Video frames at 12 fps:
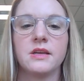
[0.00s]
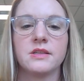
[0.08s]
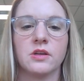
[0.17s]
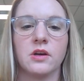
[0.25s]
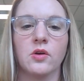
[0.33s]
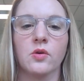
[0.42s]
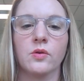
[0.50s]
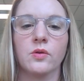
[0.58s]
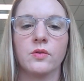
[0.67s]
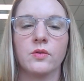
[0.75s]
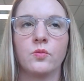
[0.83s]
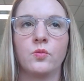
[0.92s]
So
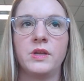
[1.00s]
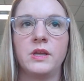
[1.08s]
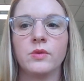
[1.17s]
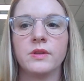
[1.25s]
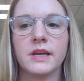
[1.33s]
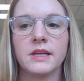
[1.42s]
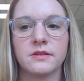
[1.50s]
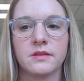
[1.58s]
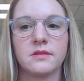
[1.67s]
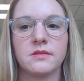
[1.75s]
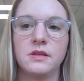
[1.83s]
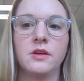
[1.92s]
we would like to
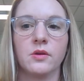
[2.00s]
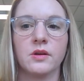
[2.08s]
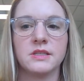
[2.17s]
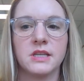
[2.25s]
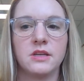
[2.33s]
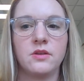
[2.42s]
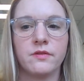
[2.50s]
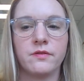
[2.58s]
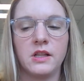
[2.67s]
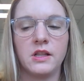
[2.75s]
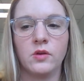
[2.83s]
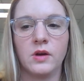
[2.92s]
you know continue to
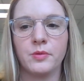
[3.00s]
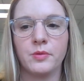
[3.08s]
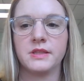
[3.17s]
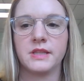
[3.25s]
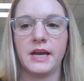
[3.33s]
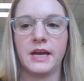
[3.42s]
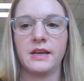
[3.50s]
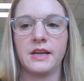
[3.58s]
follow up with that